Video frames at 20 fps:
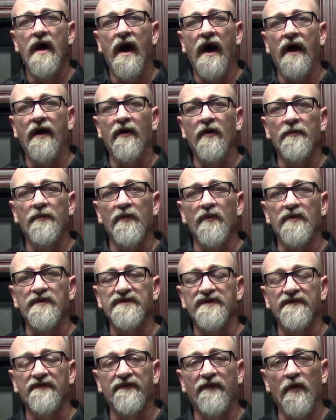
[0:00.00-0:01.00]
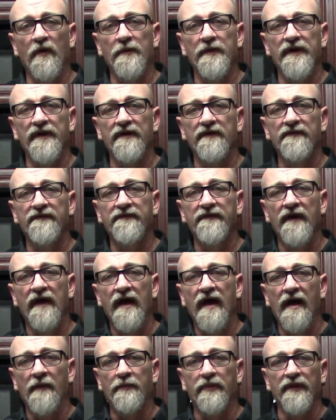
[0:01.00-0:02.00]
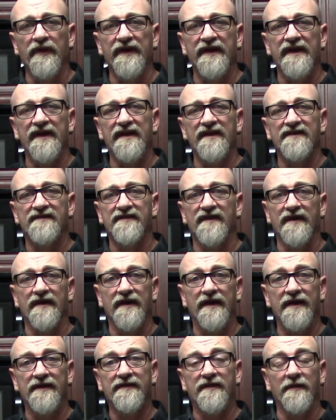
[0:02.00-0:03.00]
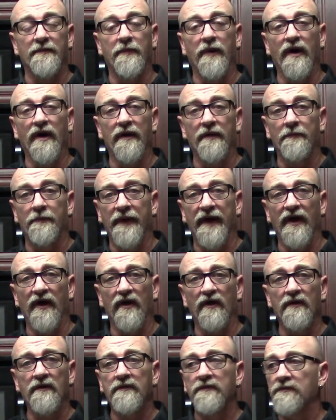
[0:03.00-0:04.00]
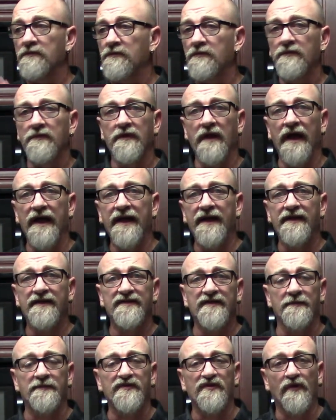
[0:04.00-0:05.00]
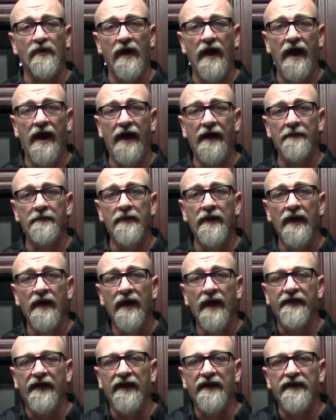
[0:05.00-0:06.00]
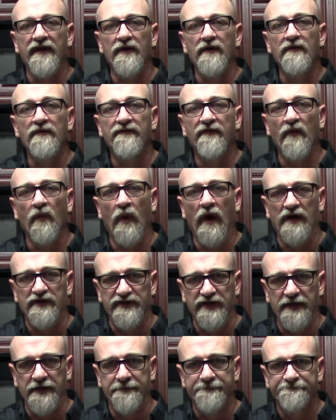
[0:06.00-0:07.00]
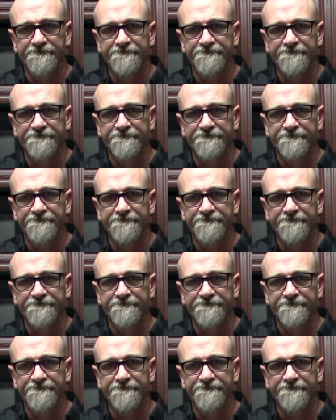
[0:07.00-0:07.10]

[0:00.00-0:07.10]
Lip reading: I hope it was informative. Please hit the bell, like, subscribe. Thank you for watching.